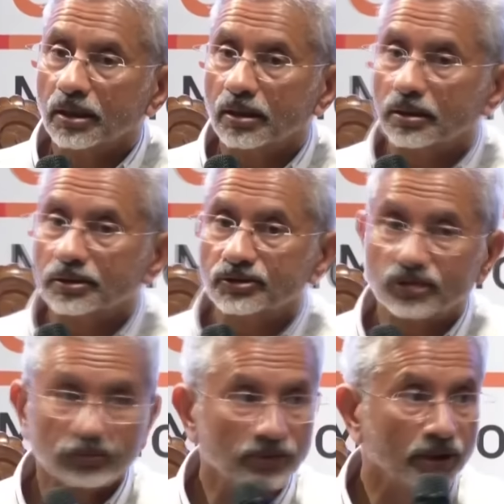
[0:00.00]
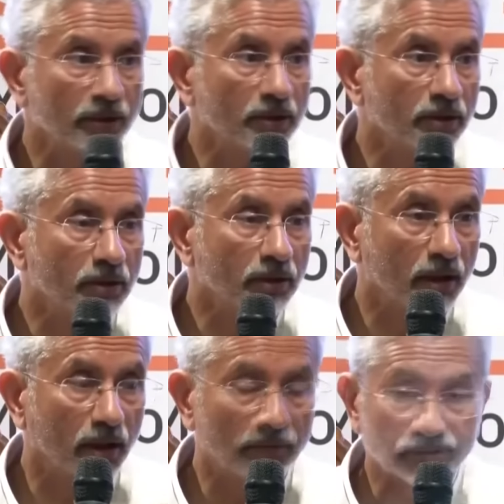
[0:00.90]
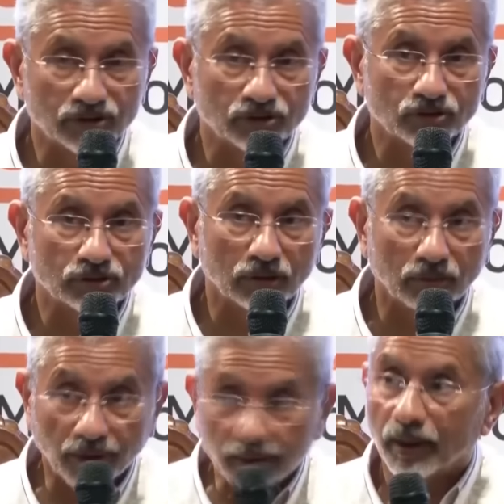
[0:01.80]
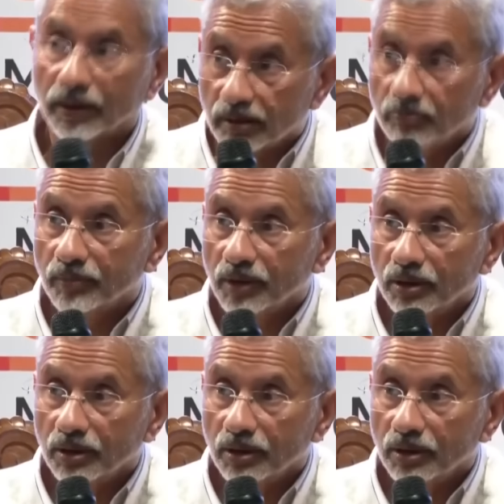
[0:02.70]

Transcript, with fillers: uh, is something which is very welcome.